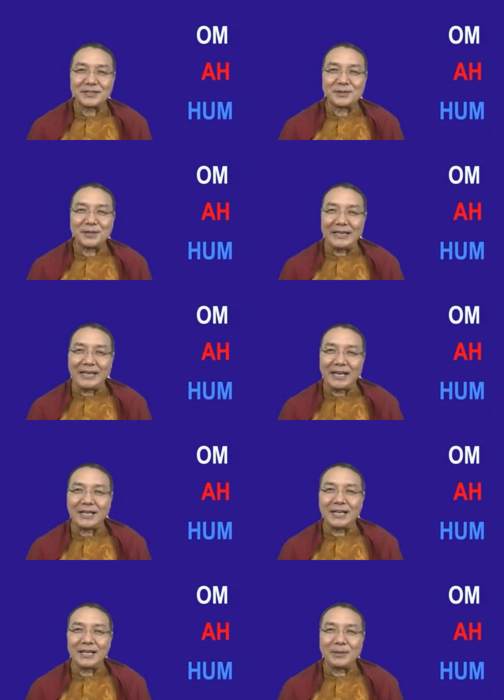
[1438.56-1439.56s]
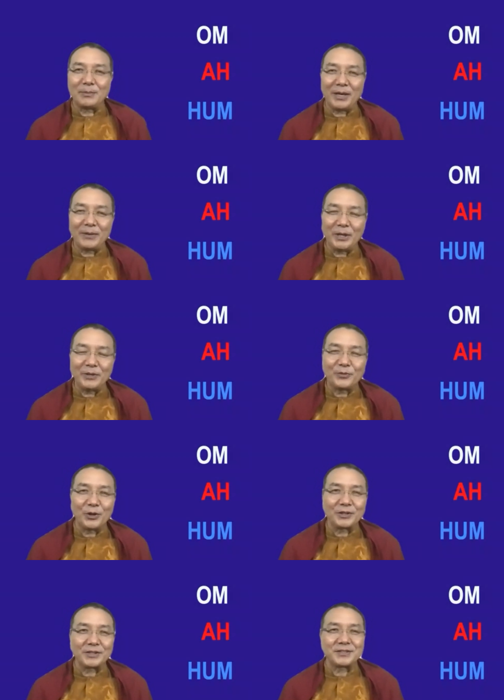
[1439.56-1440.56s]
This is like lately my main
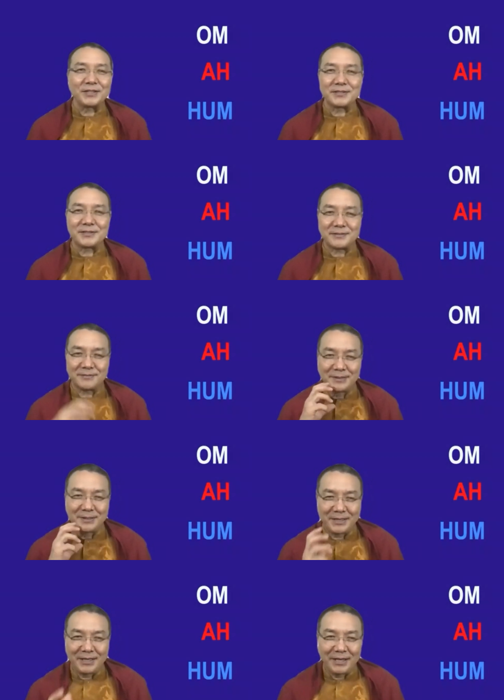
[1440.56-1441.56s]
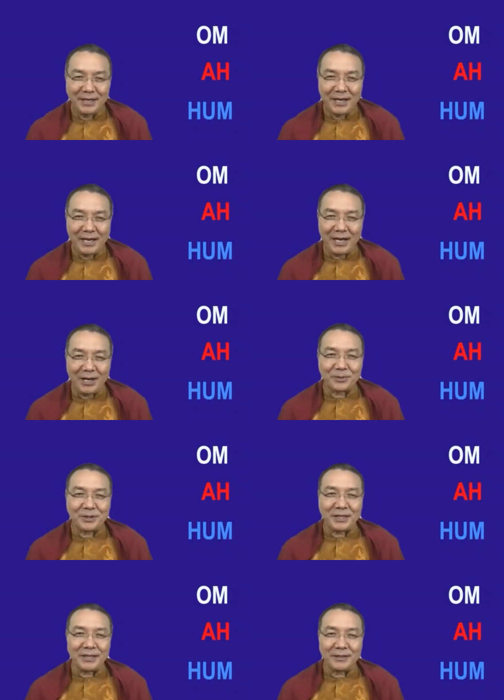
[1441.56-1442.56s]
focus is how
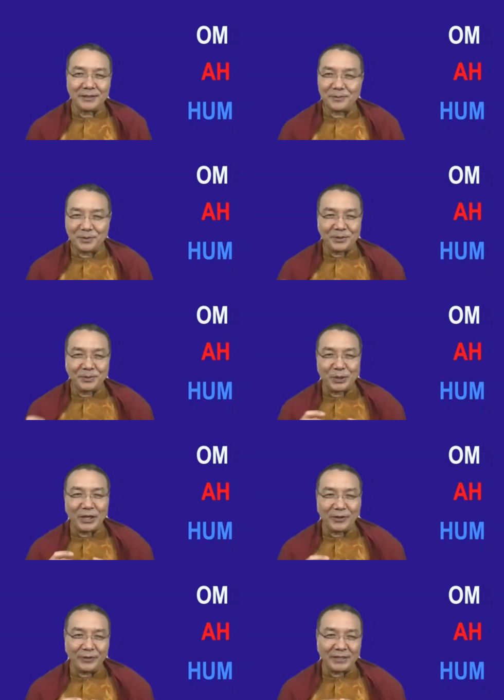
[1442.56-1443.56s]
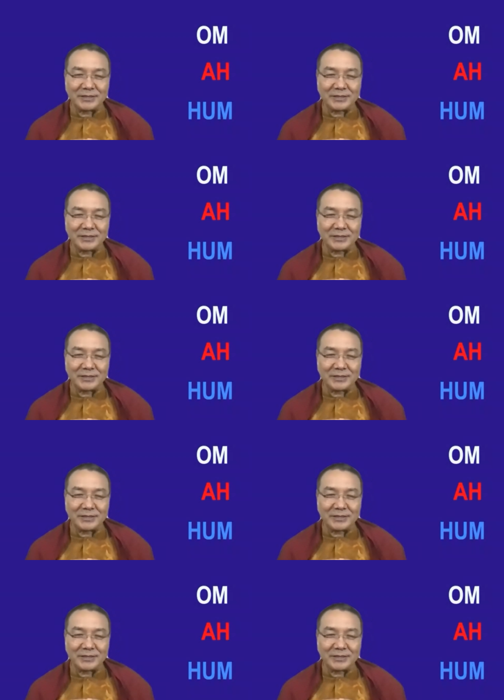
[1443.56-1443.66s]
can, in brief, I